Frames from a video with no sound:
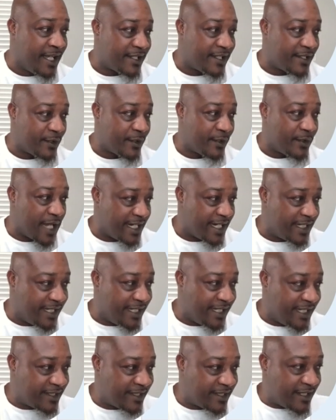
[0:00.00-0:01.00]
So out of
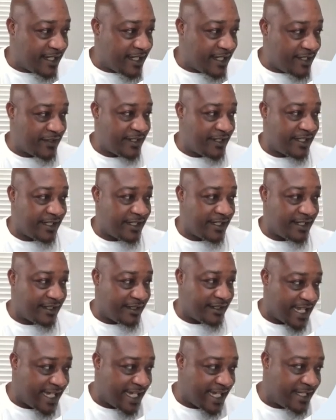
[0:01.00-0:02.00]
these
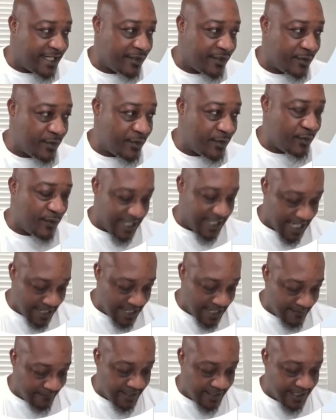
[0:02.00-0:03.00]
182, we
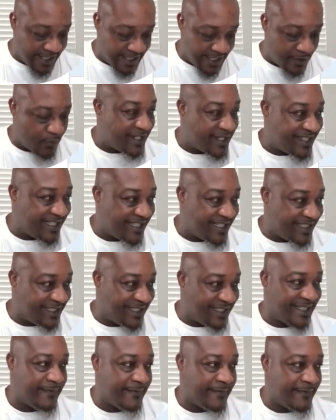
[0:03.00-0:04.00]
kind of fit that
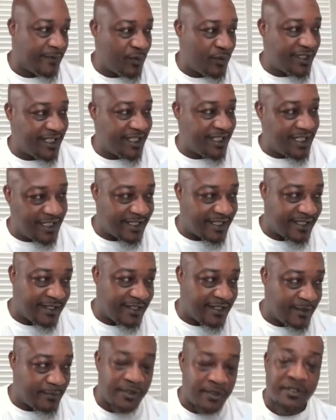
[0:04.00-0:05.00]
167 within this
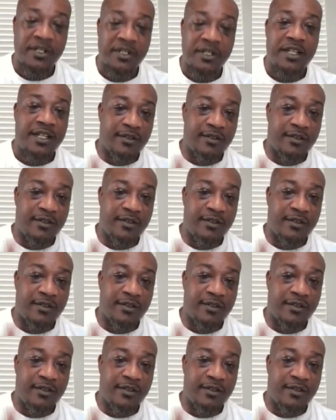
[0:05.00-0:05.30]
number.